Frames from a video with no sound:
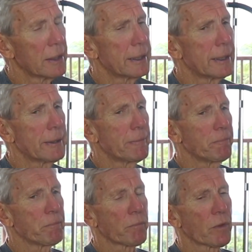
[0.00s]

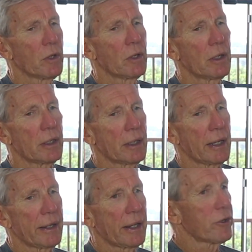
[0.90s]

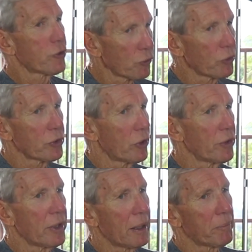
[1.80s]
and shorter
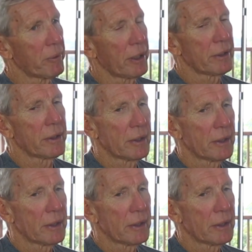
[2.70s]
on the up run.